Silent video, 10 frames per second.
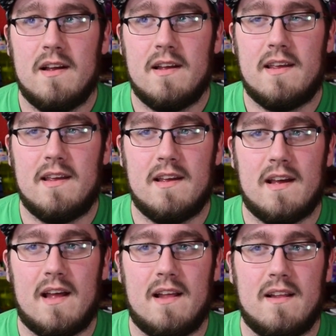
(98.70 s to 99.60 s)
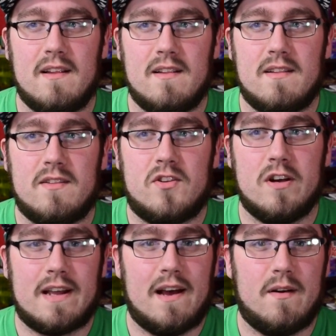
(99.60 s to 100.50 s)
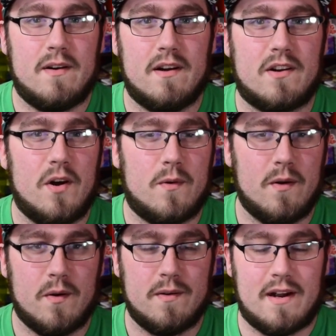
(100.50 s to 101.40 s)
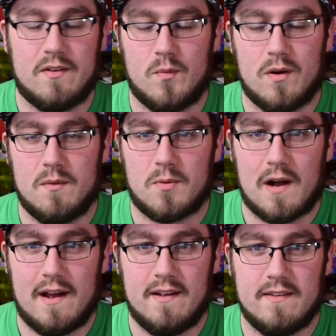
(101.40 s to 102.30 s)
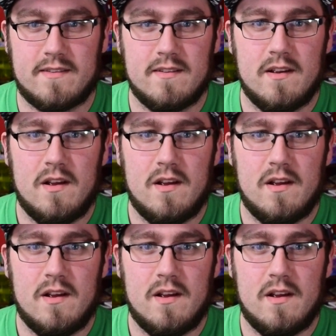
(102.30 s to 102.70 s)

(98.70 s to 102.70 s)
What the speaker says: he took out a Koko going down to 1 prize,